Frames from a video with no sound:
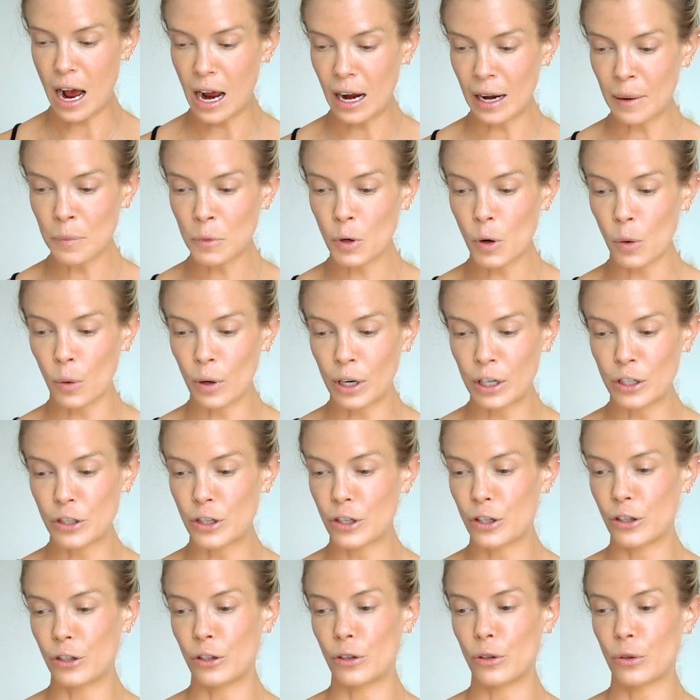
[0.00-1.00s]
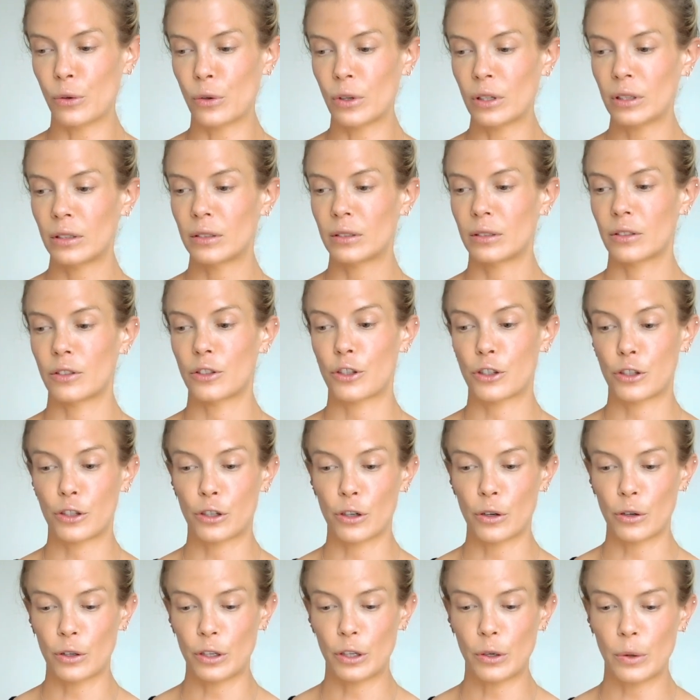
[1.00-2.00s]
I'm going to
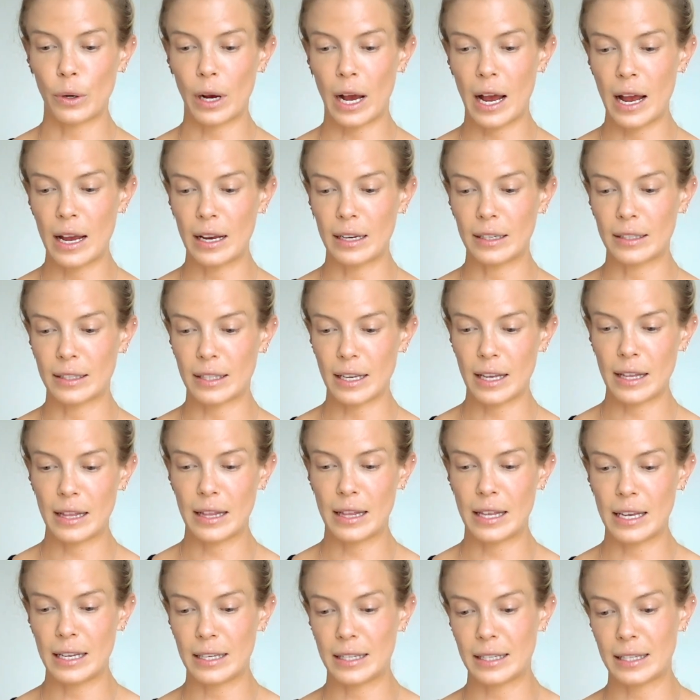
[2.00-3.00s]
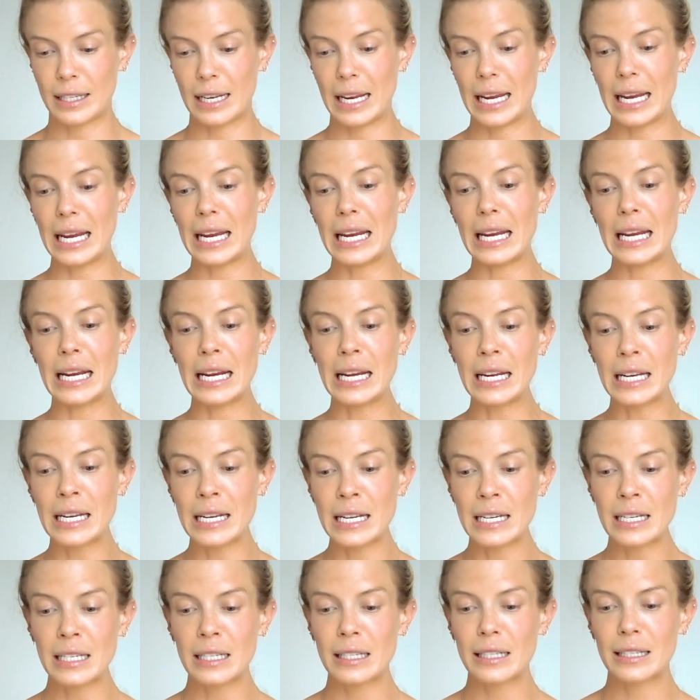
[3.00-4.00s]
show you guys this
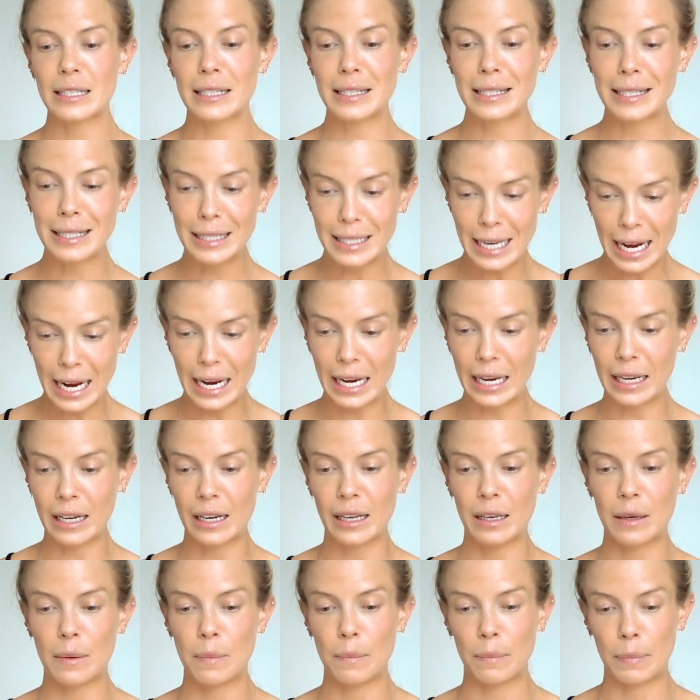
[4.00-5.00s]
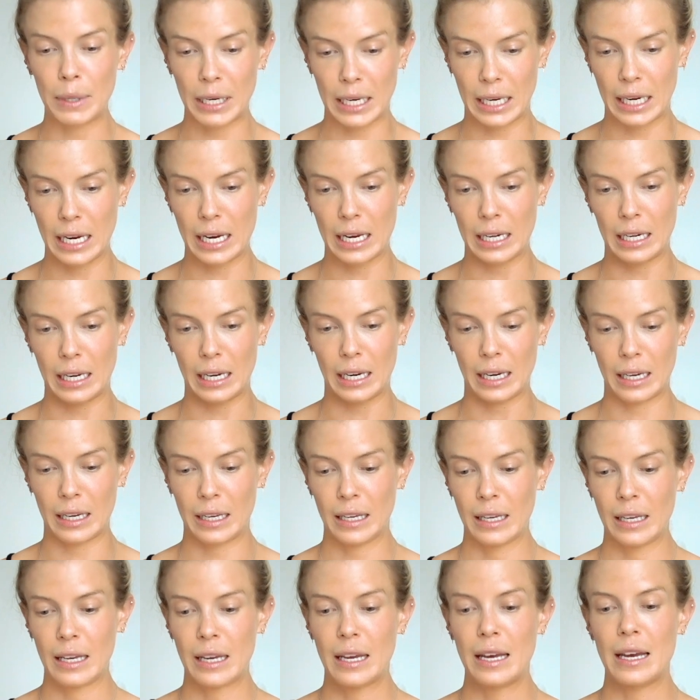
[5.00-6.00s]
insane bikini.
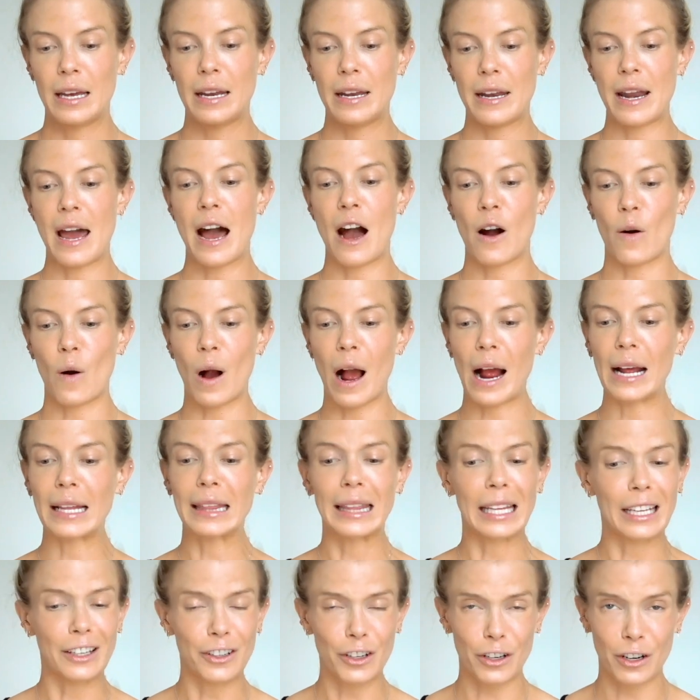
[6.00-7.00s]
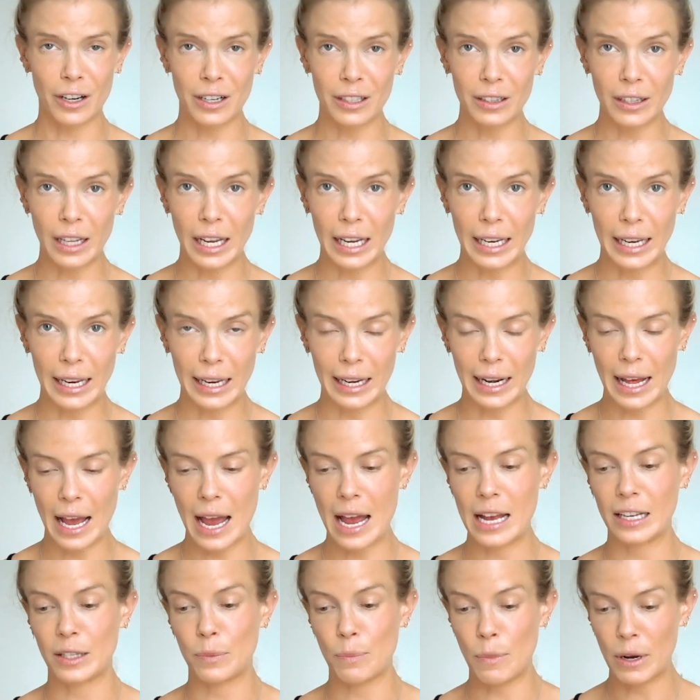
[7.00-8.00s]
Now, I think you're gonna like it
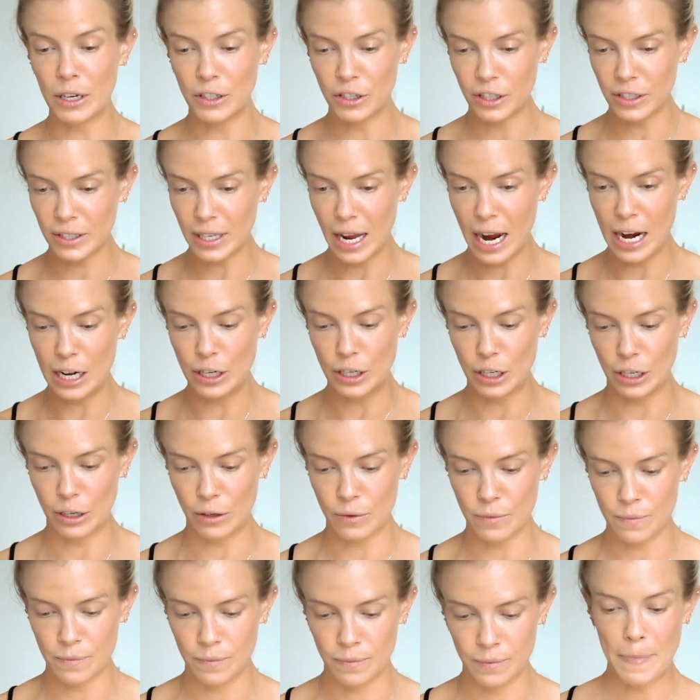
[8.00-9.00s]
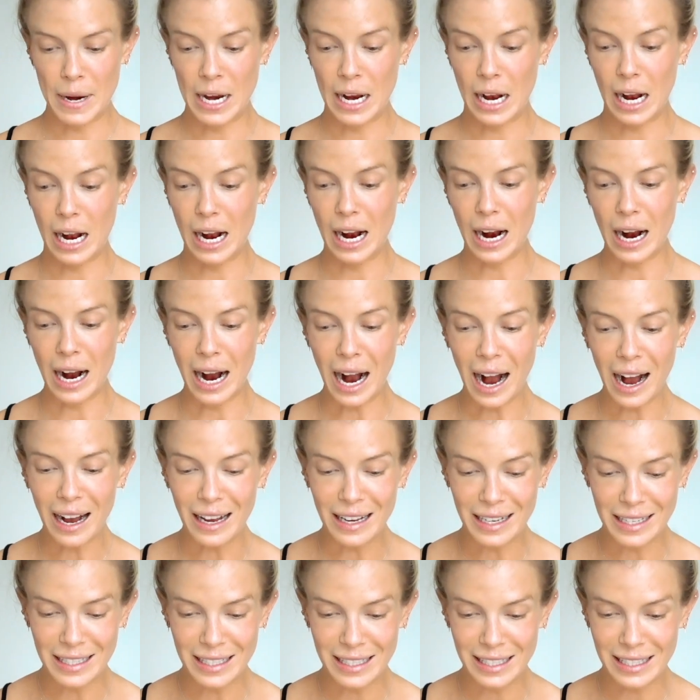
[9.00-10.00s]
as much as I do
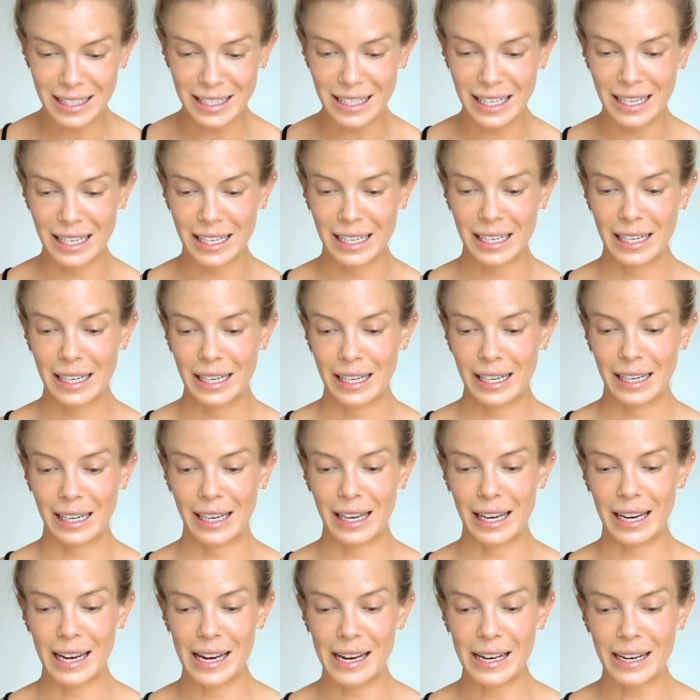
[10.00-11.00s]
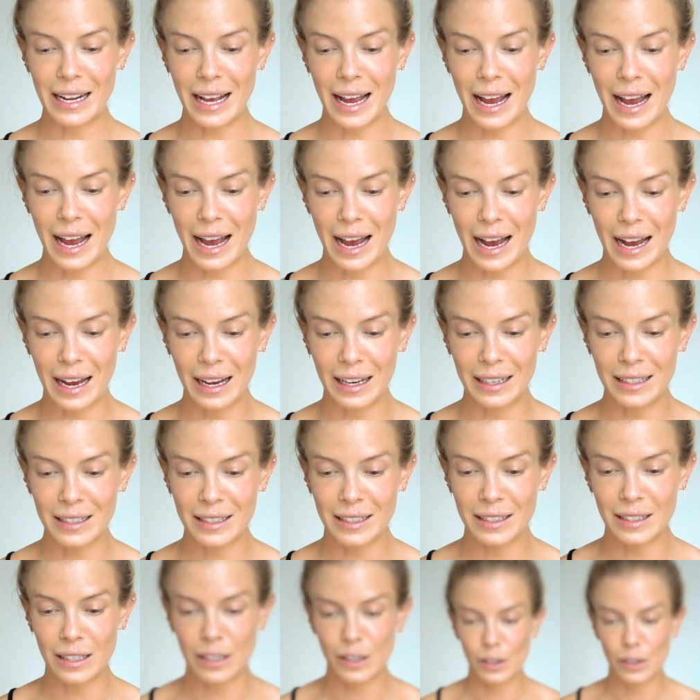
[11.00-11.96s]
because it has